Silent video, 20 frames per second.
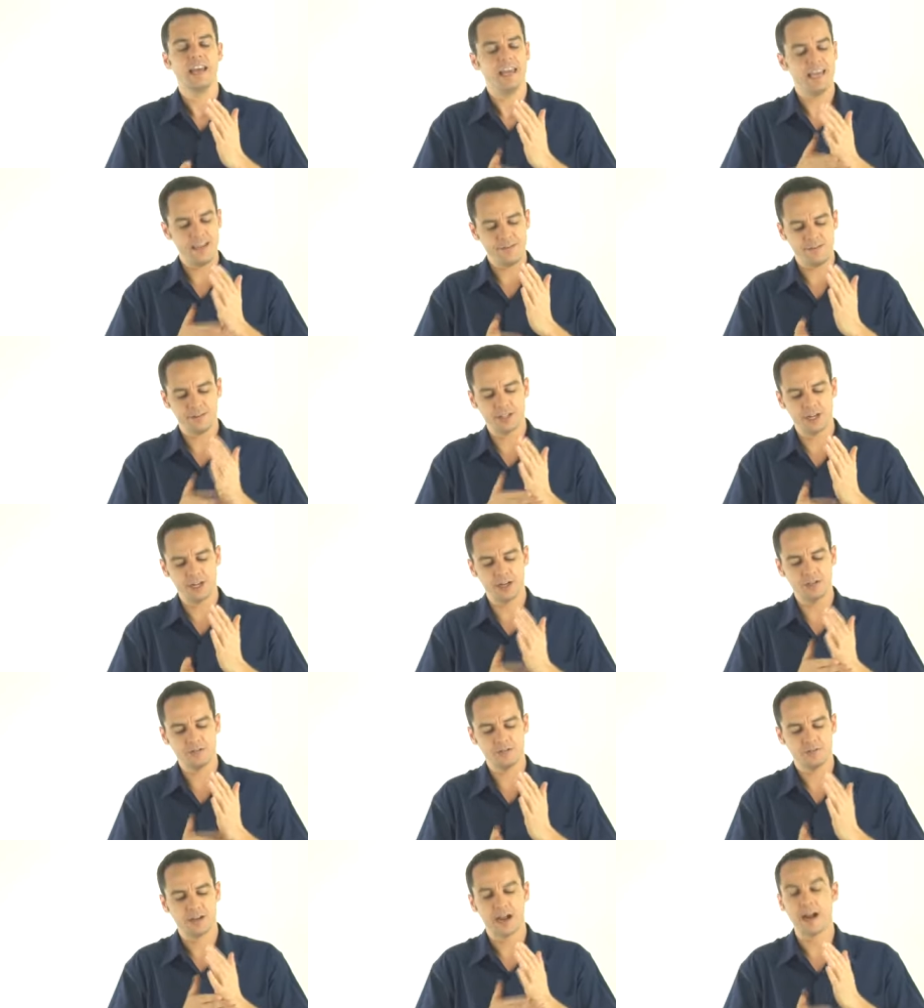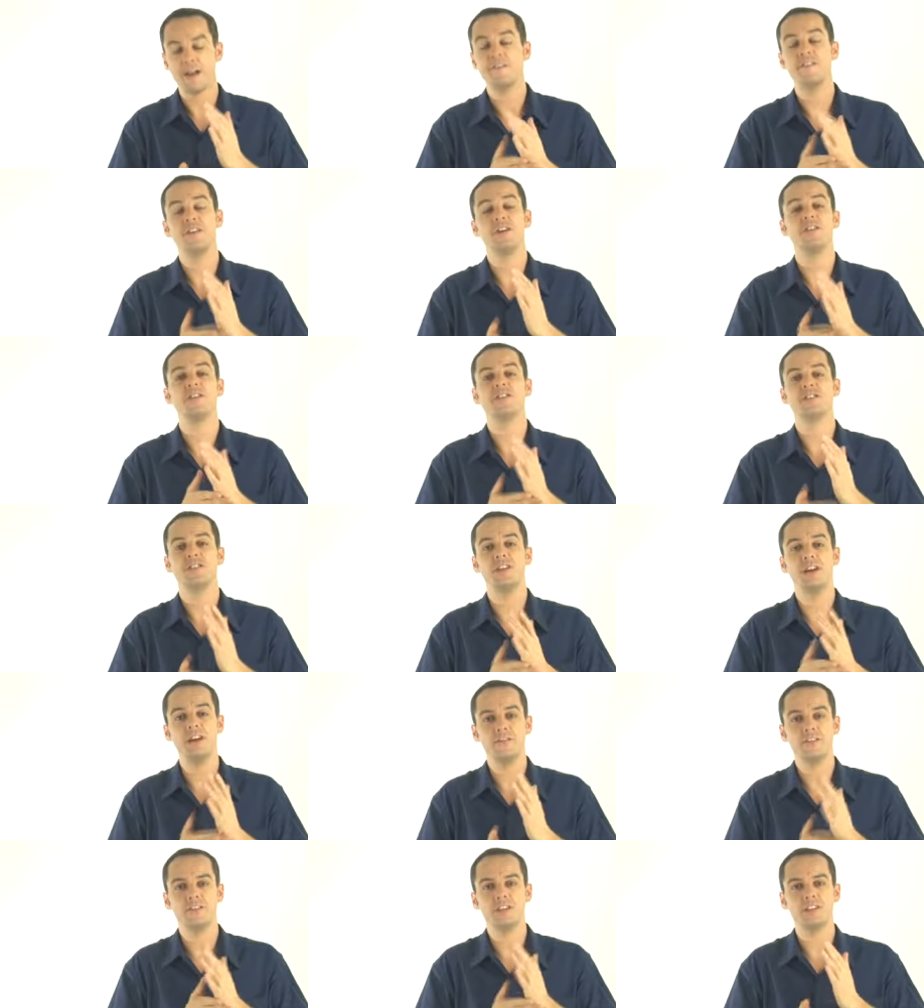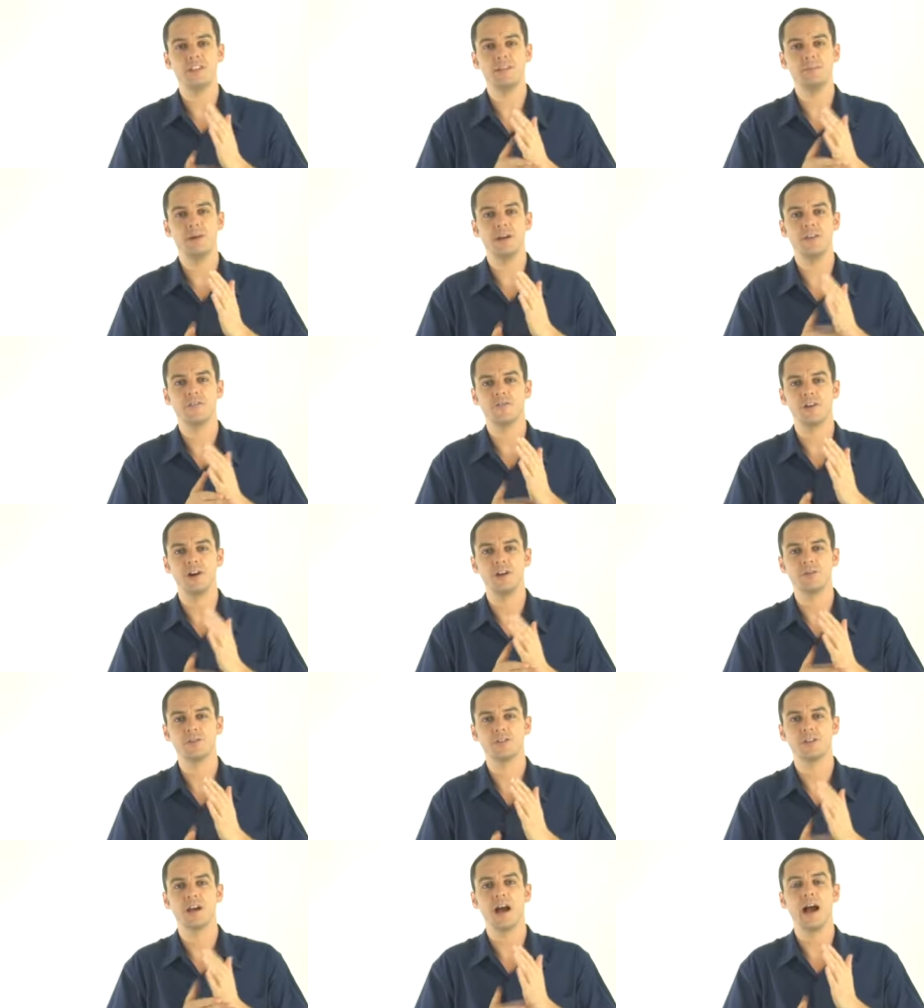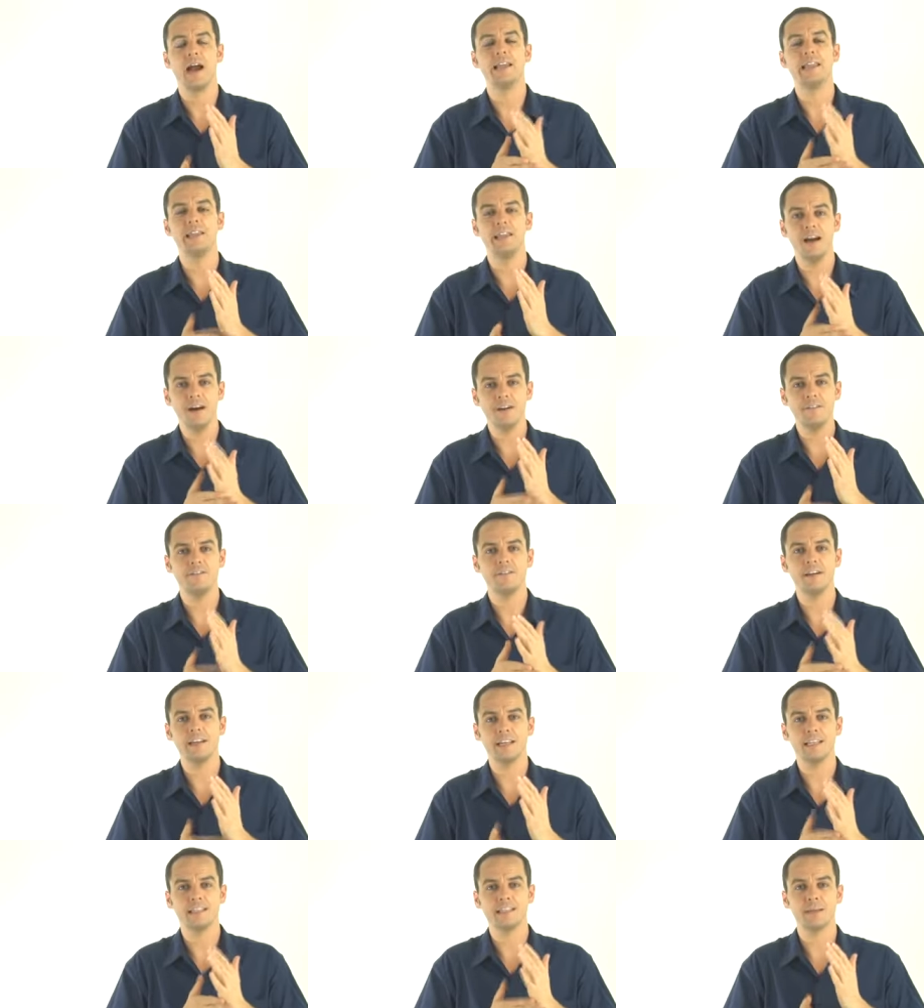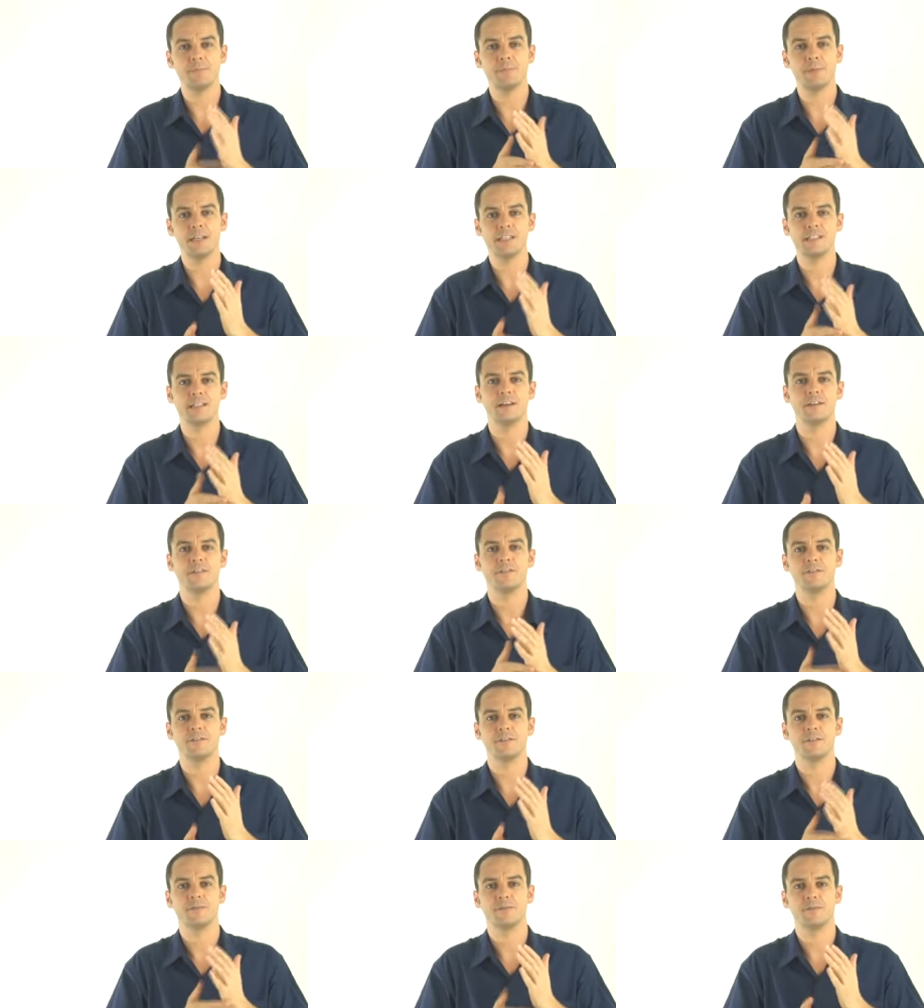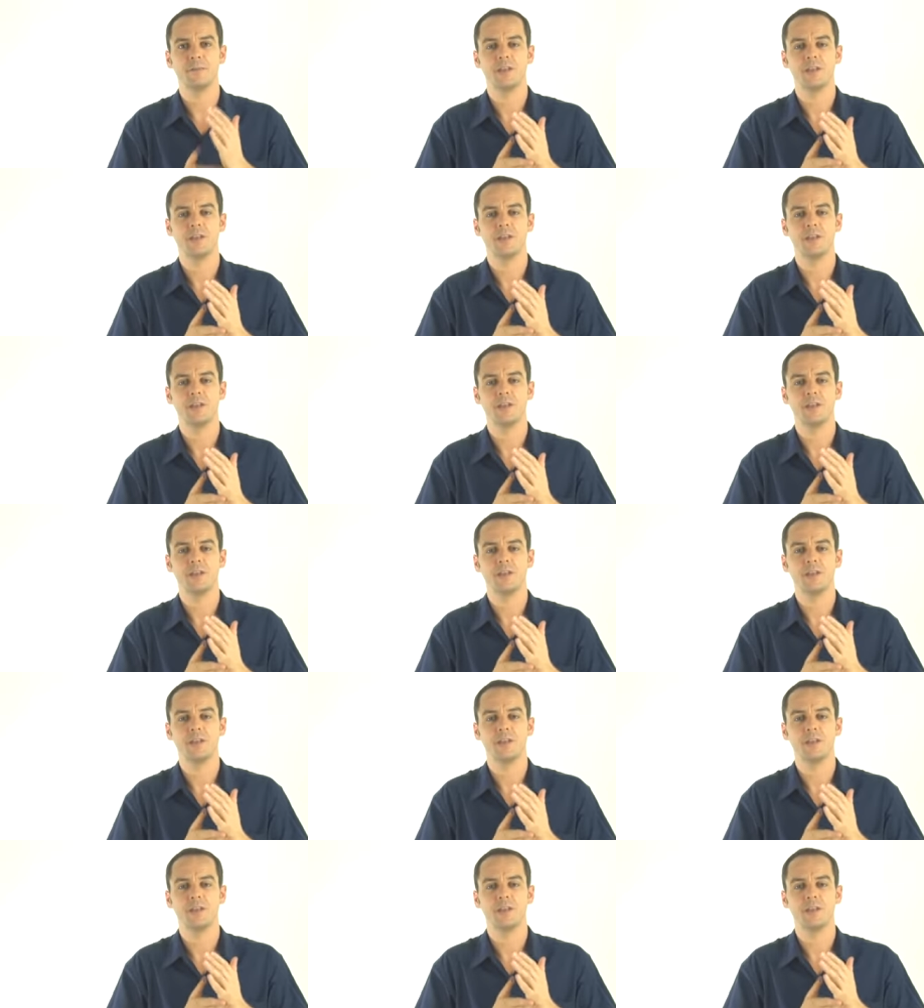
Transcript: Even though I feel this nervousness in my throat, I love and accept myself.